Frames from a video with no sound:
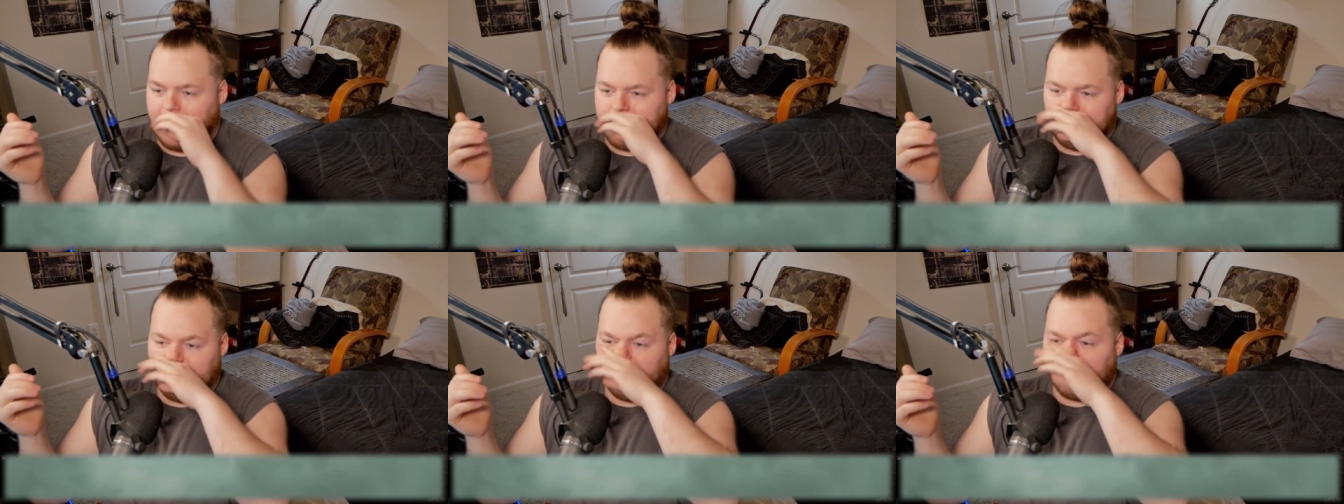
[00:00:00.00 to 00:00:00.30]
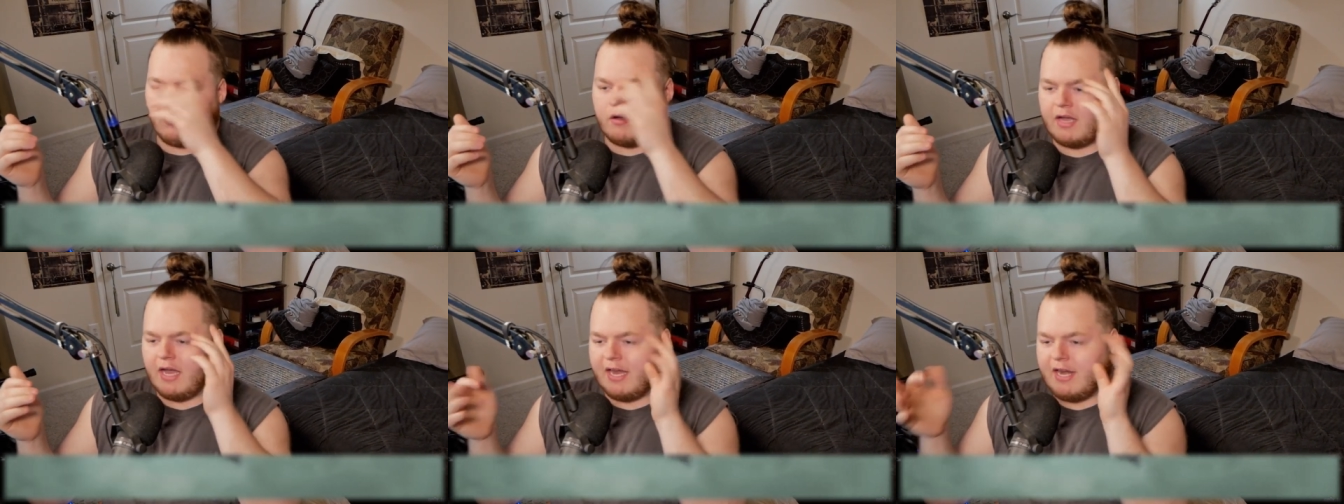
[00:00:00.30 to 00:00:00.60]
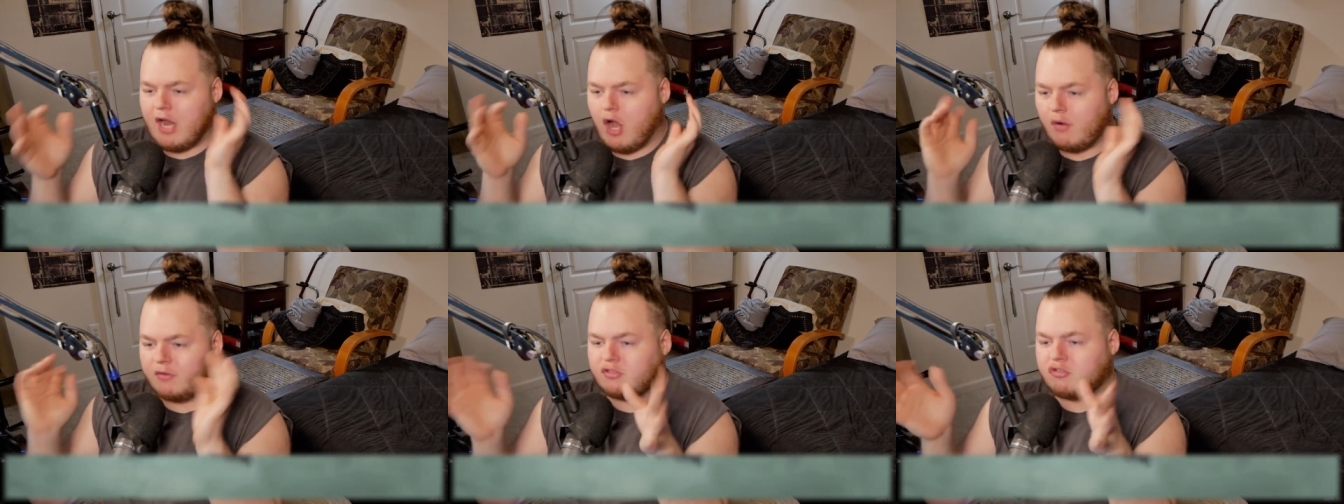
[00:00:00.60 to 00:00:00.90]
I know,
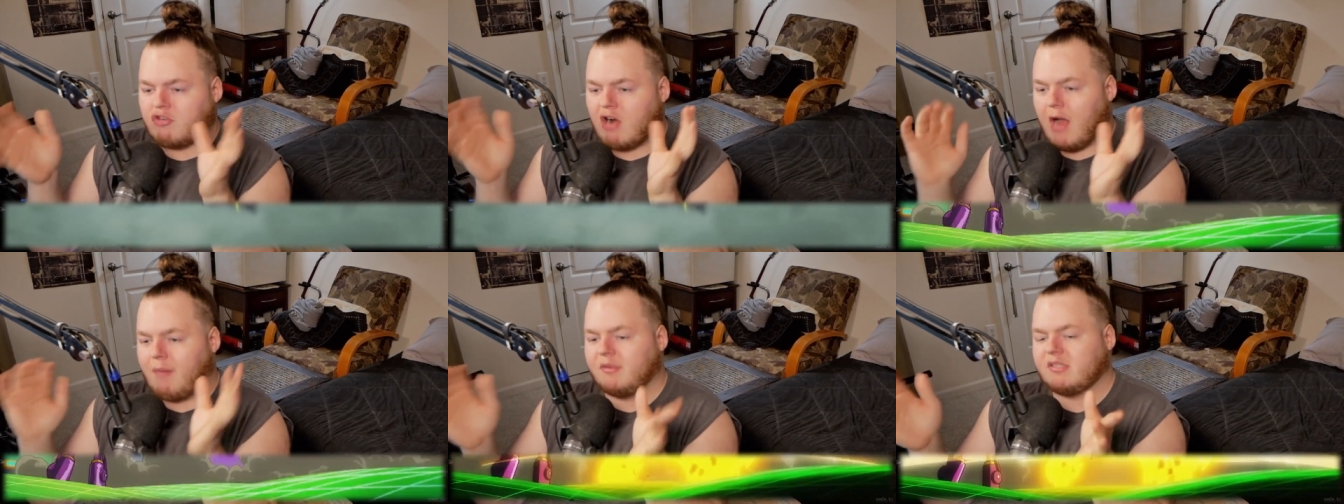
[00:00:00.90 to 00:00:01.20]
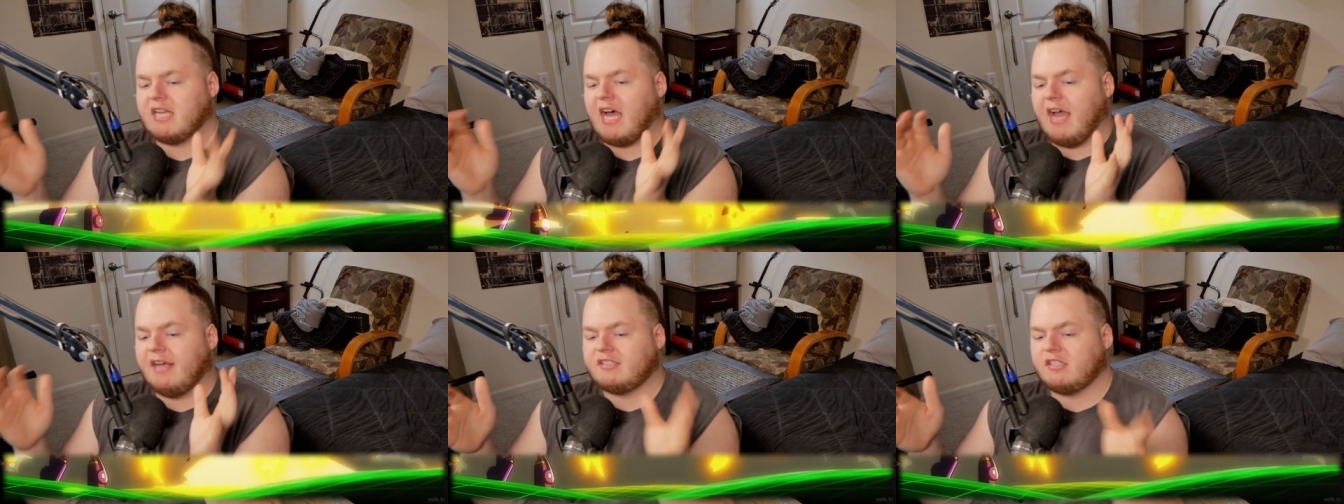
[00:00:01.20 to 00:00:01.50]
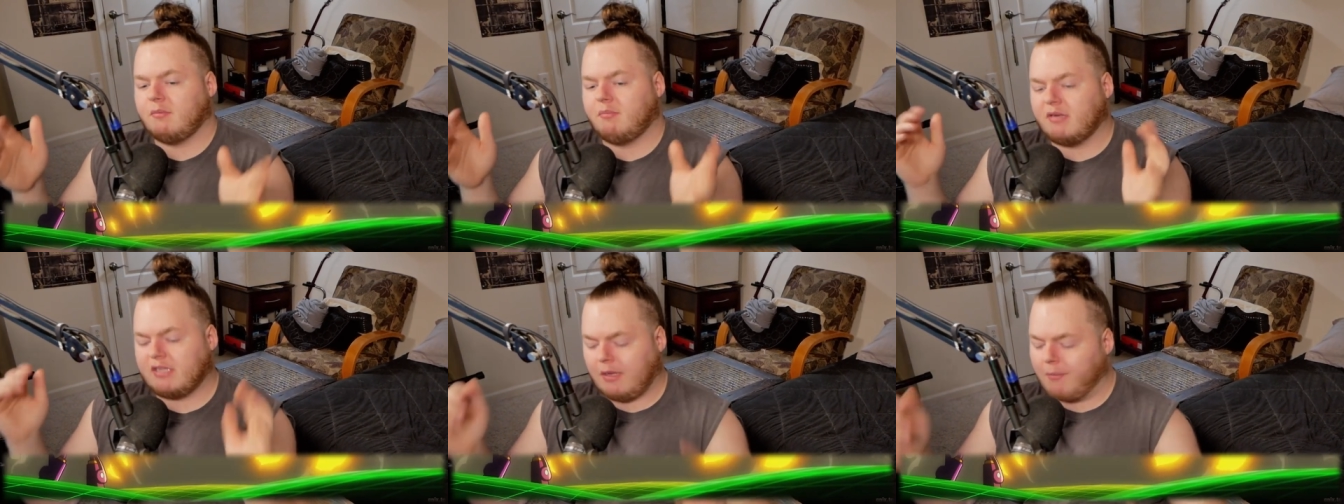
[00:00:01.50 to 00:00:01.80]
I know, it's
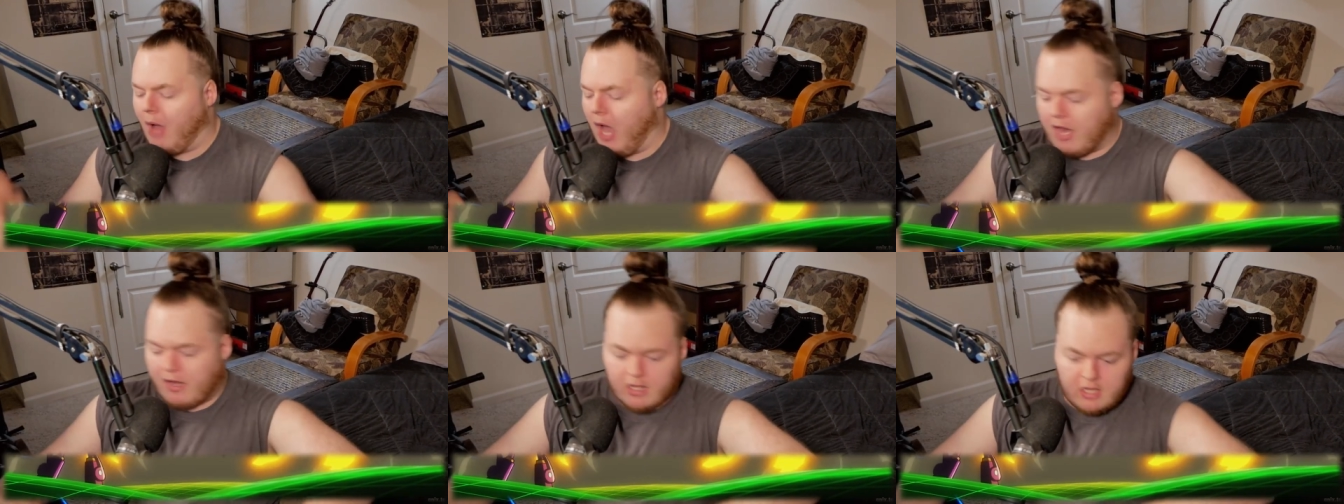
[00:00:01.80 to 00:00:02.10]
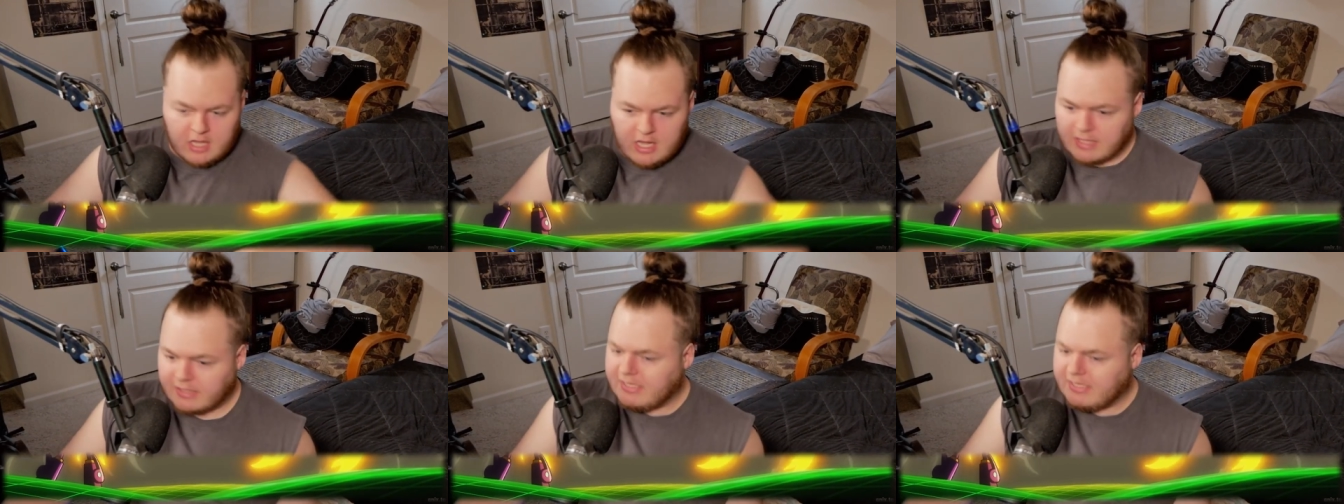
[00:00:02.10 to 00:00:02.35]
traumatizing, but come on.